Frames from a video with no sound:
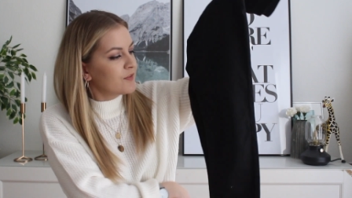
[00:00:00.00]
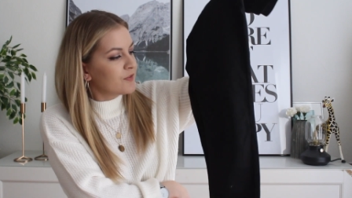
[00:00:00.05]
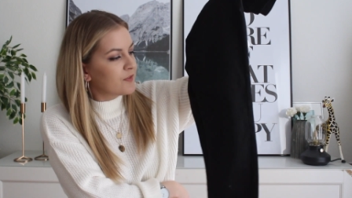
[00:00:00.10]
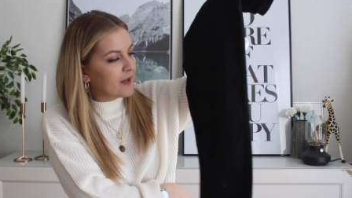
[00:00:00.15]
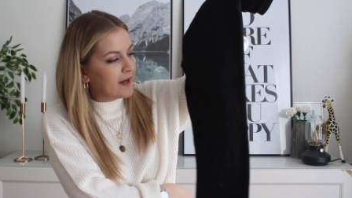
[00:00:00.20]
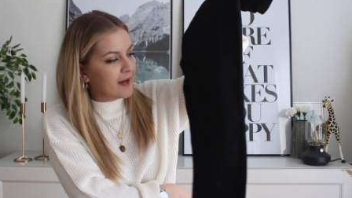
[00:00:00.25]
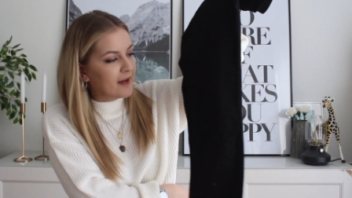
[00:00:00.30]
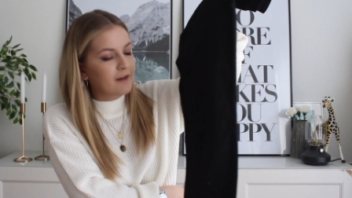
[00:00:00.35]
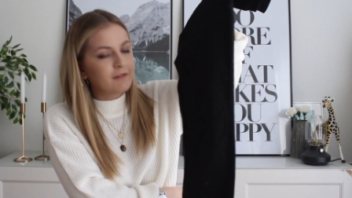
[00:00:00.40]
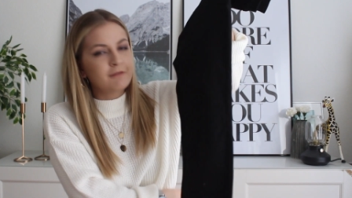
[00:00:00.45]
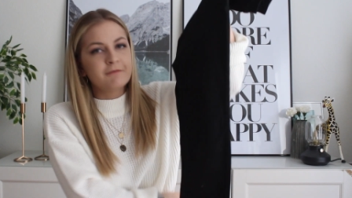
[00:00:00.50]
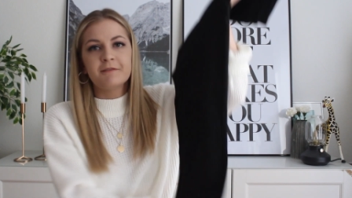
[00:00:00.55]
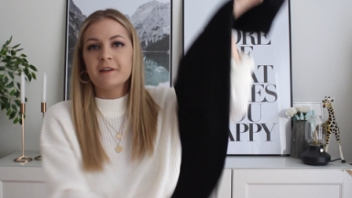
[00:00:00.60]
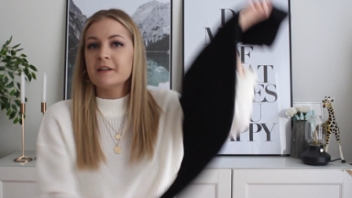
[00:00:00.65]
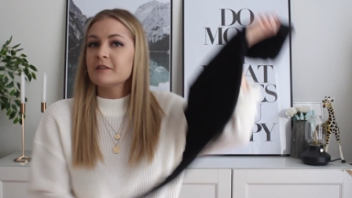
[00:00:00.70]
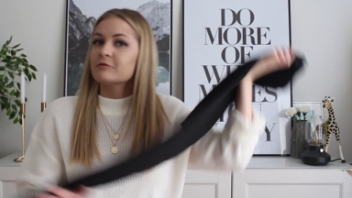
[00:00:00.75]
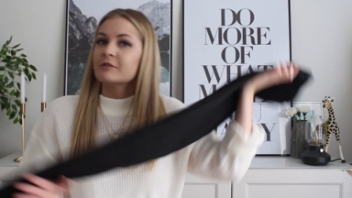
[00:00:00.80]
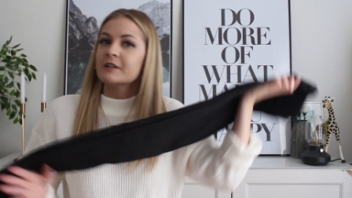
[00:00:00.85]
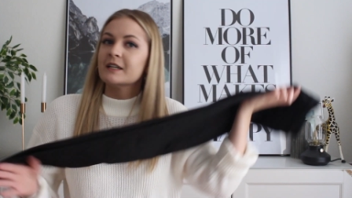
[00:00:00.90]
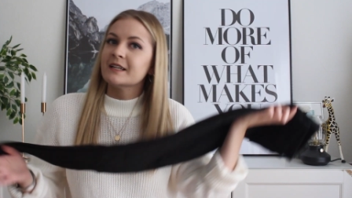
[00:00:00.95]
They
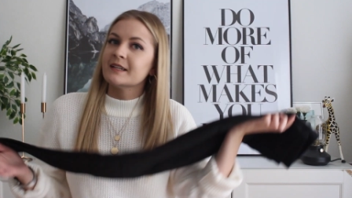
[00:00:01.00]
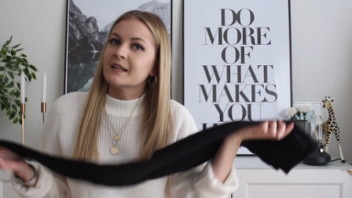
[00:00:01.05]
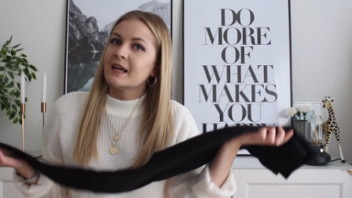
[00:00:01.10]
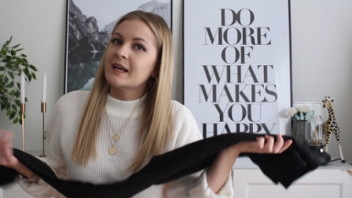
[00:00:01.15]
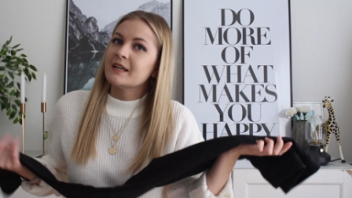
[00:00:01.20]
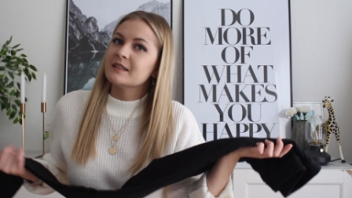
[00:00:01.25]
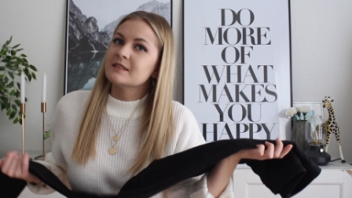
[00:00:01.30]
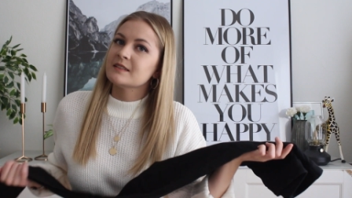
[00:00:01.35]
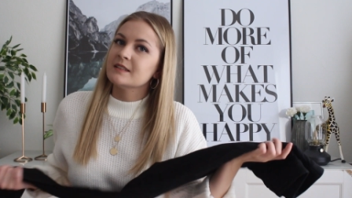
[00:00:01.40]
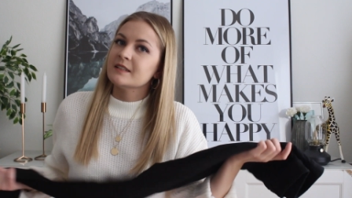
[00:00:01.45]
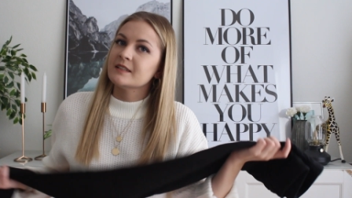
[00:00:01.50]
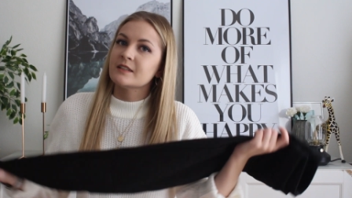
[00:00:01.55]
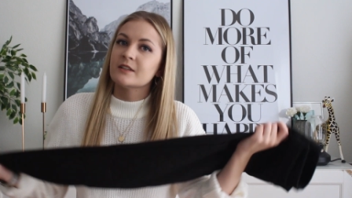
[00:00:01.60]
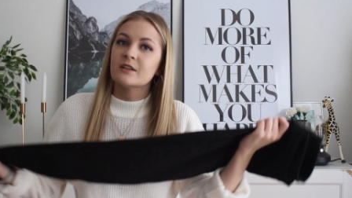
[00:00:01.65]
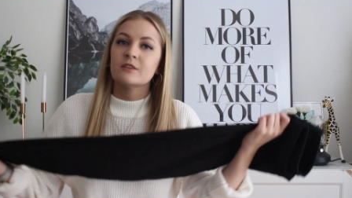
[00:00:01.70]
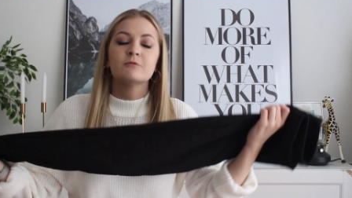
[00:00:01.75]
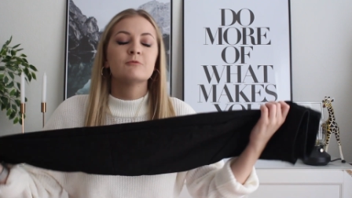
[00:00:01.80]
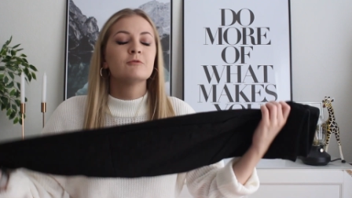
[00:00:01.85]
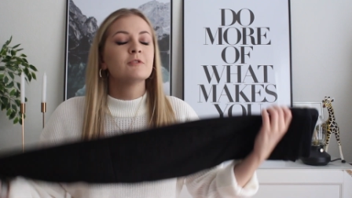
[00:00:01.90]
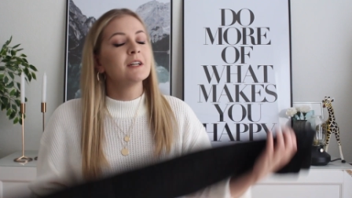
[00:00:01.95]
fit really nicely.
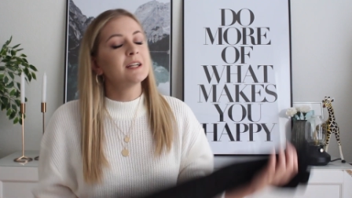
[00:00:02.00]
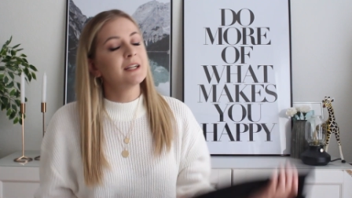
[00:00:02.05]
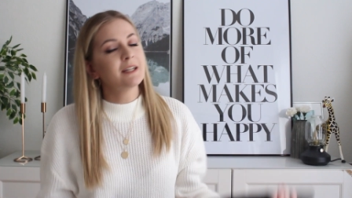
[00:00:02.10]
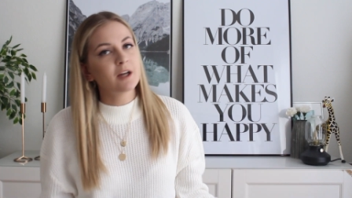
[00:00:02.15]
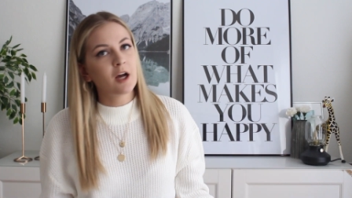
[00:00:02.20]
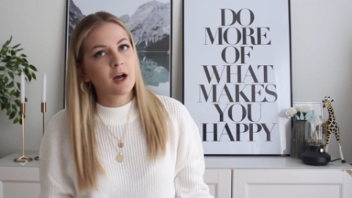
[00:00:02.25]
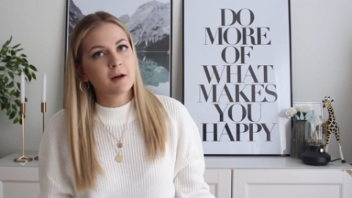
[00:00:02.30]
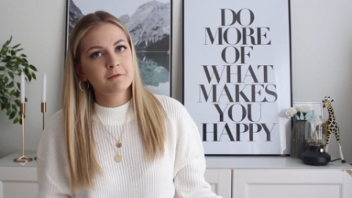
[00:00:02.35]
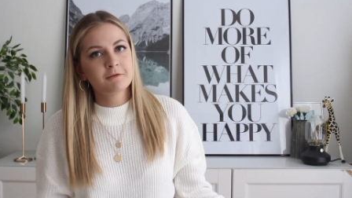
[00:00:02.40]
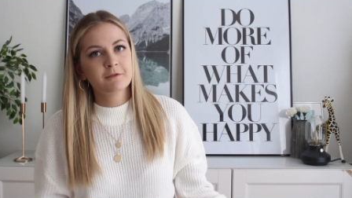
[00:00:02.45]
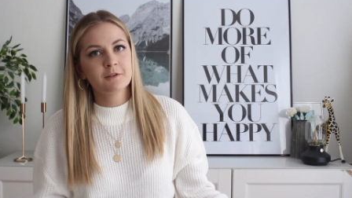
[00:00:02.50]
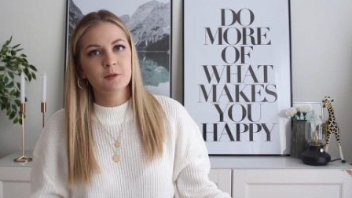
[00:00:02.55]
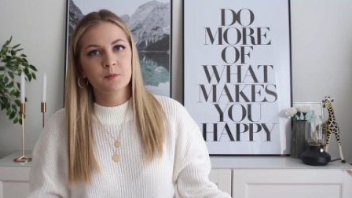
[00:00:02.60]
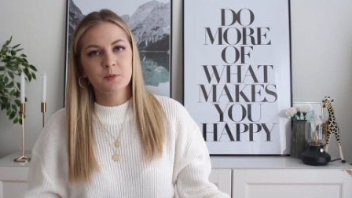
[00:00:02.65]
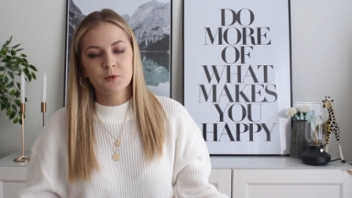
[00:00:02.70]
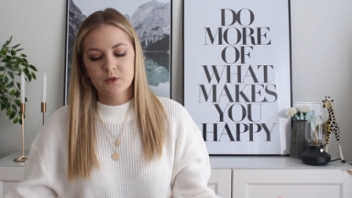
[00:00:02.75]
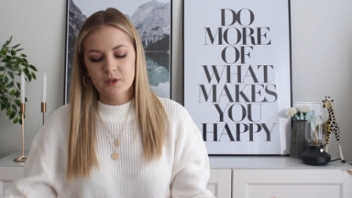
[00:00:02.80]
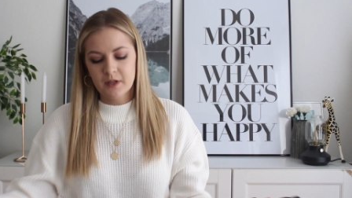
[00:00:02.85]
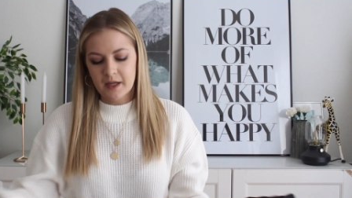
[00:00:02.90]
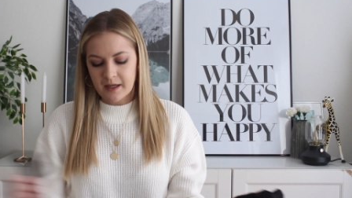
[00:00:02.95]
They're really
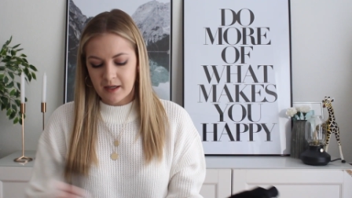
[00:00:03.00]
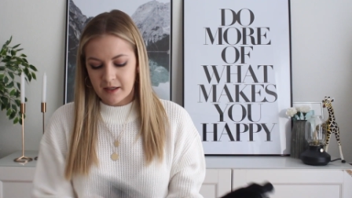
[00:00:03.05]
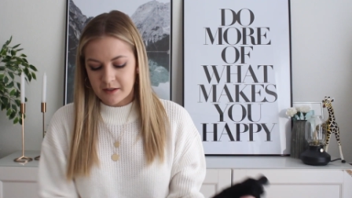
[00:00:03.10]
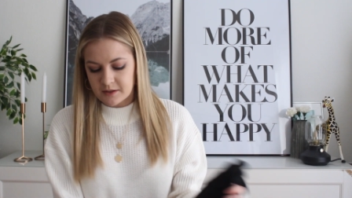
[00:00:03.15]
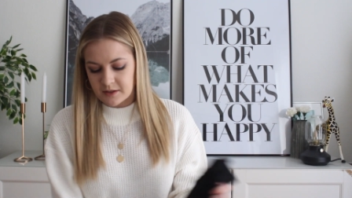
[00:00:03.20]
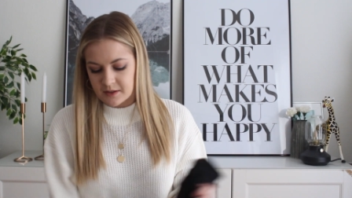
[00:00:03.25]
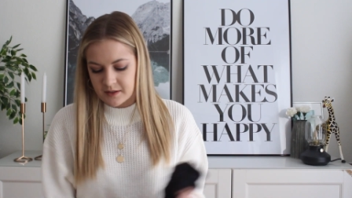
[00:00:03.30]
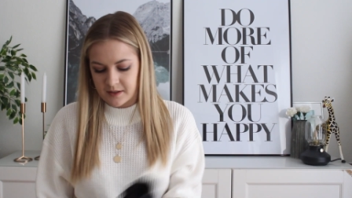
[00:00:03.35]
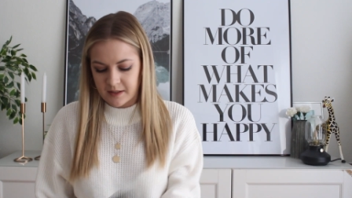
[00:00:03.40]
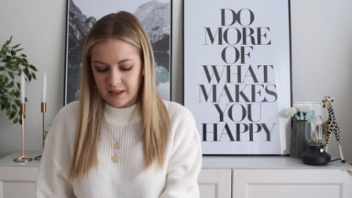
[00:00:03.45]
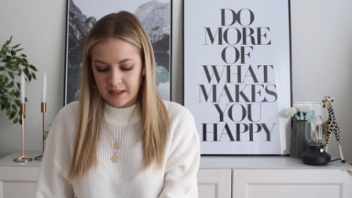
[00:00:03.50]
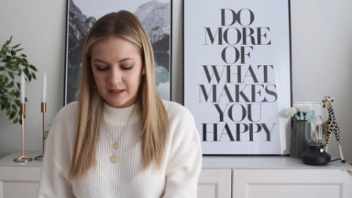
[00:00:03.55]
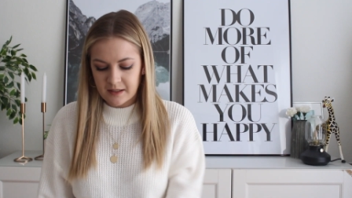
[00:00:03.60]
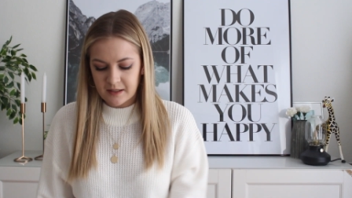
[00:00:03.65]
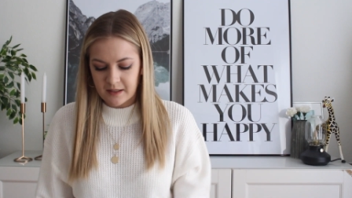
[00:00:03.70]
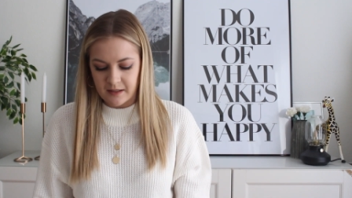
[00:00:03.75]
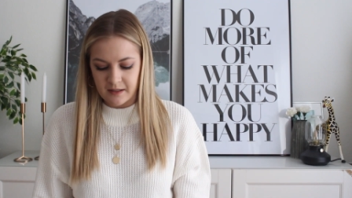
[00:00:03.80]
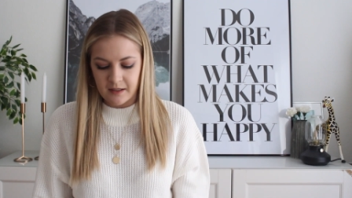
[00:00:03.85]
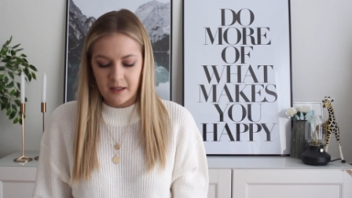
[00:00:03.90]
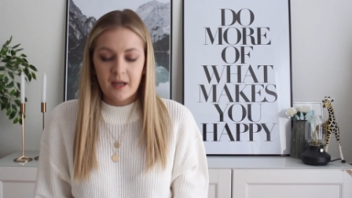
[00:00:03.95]
comfortable and I just think
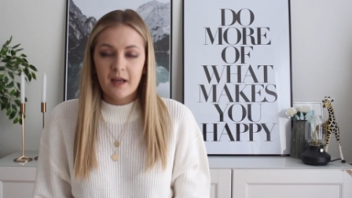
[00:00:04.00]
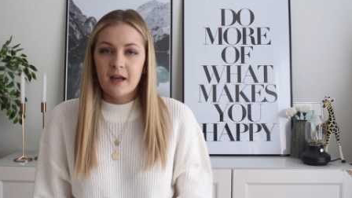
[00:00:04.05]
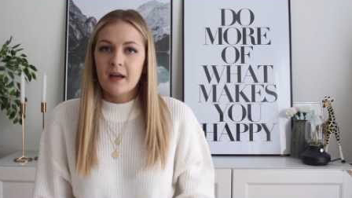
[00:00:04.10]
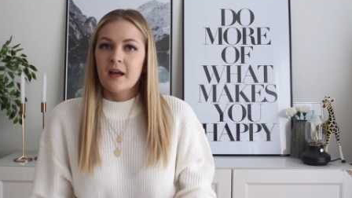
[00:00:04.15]
that